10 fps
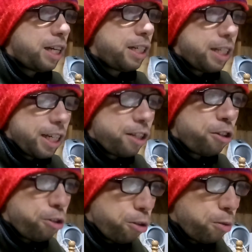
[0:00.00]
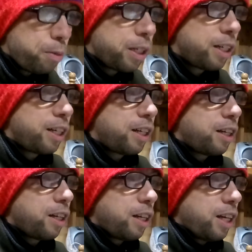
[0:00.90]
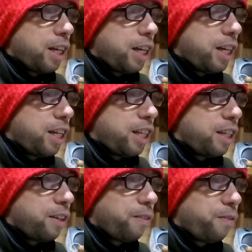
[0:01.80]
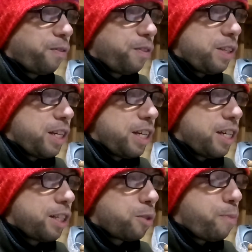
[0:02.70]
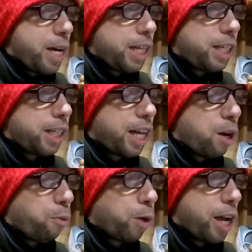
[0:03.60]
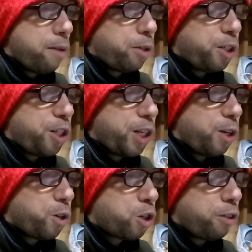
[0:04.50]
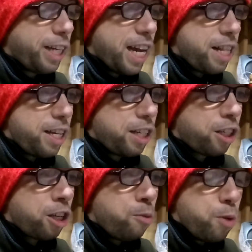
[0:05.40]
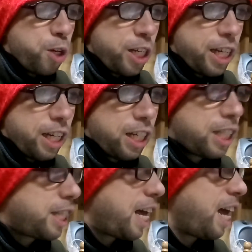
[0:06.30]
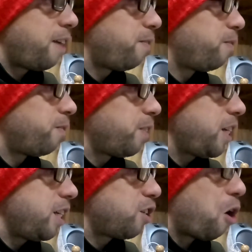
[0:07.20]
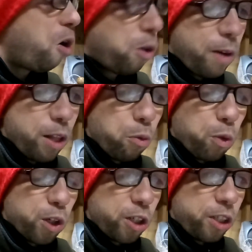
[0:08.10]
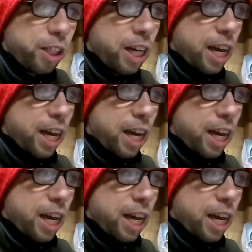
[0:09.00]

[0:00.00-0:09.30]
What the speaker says: DTube. It is amazing that we're able to create these communities that is all around the world.